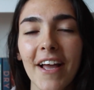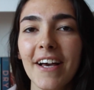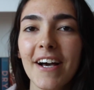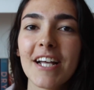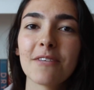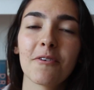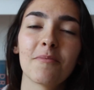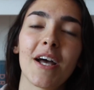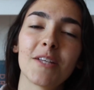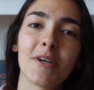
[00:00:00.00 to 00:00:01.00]
Hi guys,
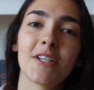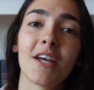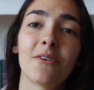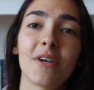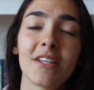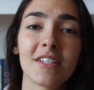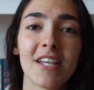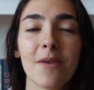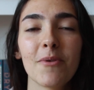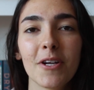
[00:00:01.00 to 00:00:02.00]
welcome back to my channel and
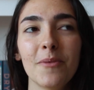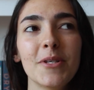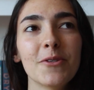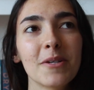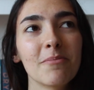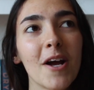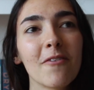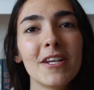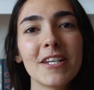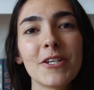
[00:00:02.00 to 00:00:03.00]
today we're going to be doing my
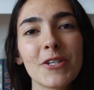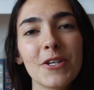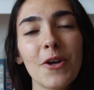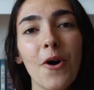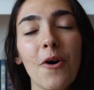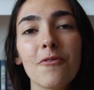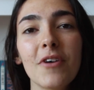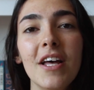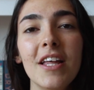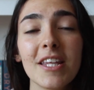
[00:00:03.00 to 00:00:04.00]
rendition
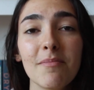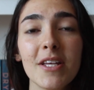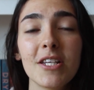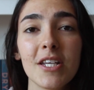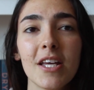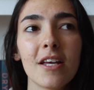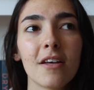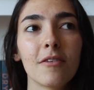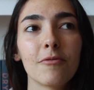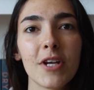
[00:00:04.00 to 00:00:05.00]
of the
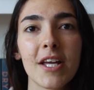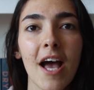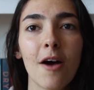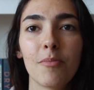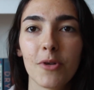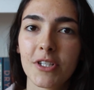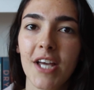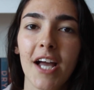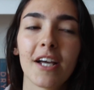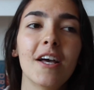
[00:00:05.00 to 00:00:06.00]
mid-year freakout book
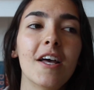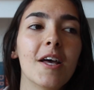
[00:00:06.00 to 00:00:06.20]
tag